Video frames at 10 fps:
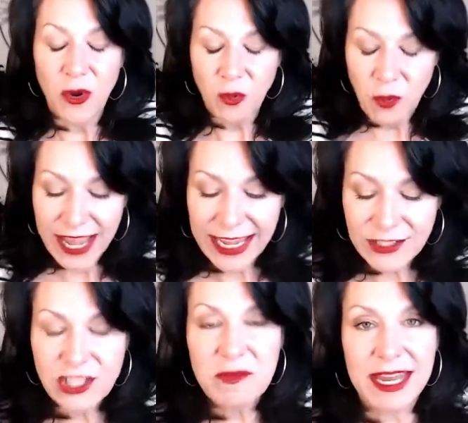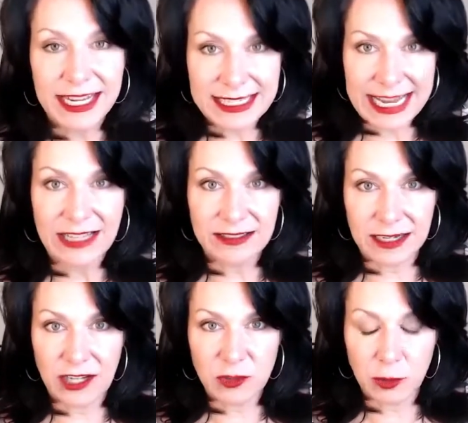Way too many talented
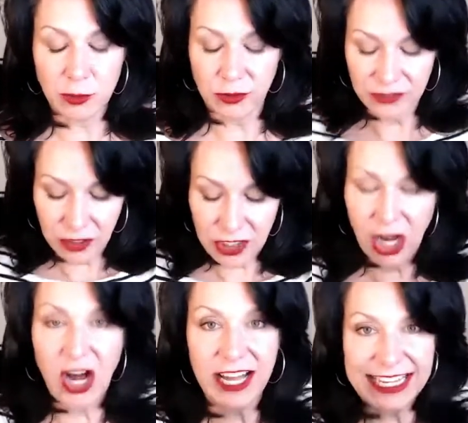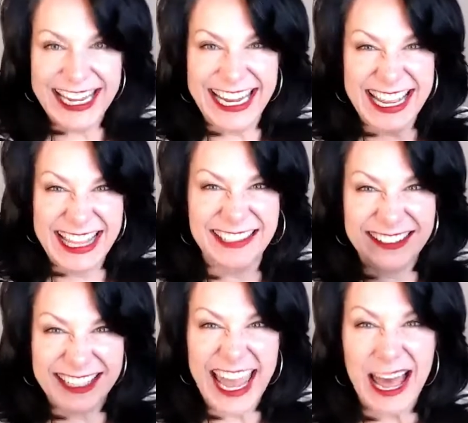entrepreneurs are caught in this
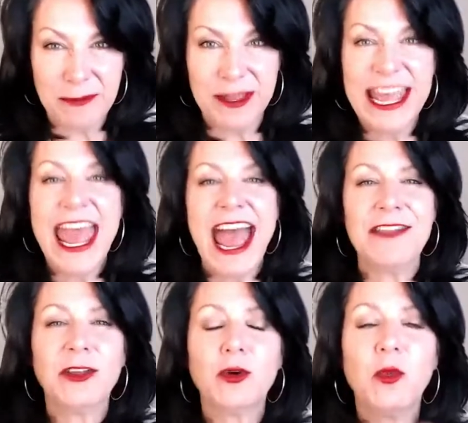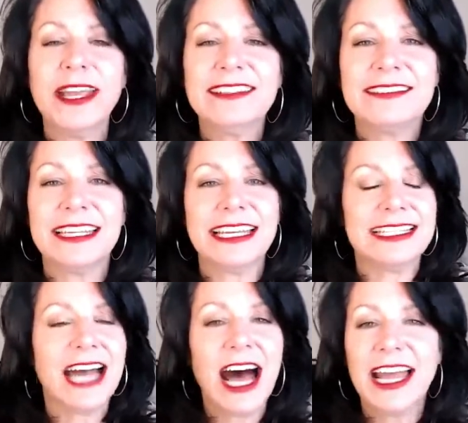gap, and they're wasting
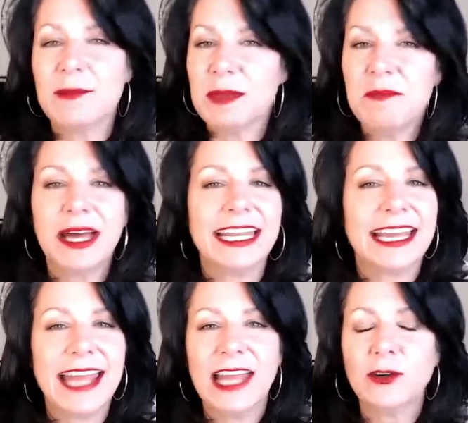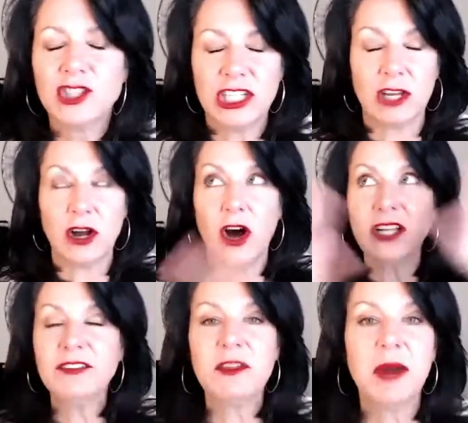time and money and energy on all
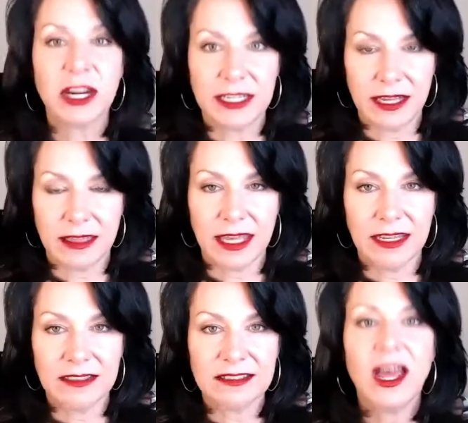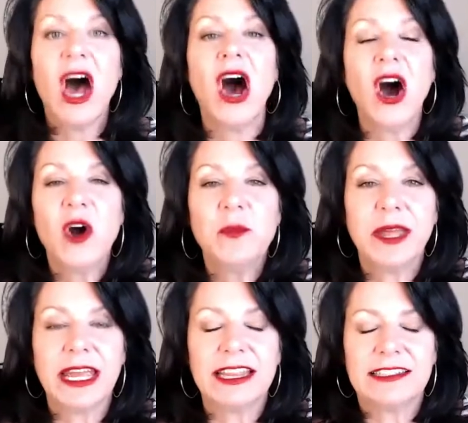of the marketing things,
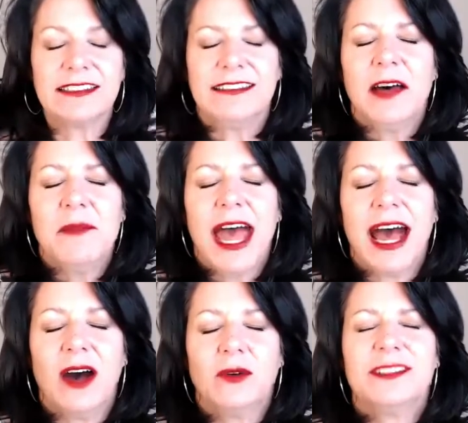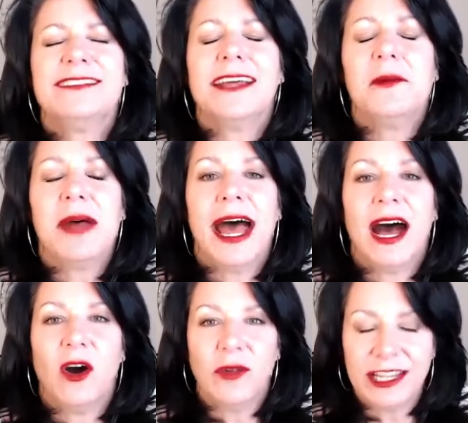hoping that
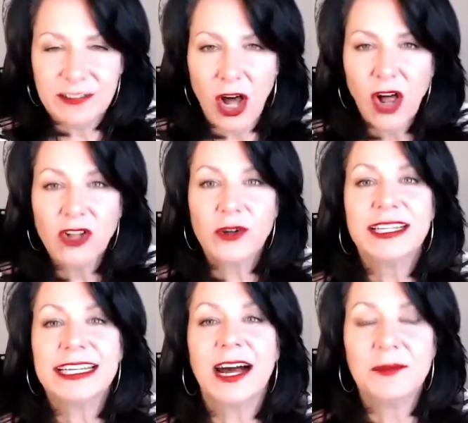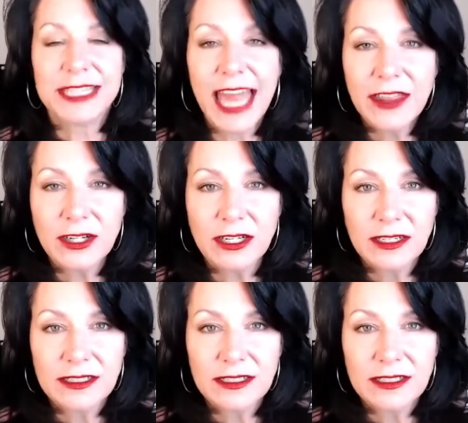somehow it's all going to come together.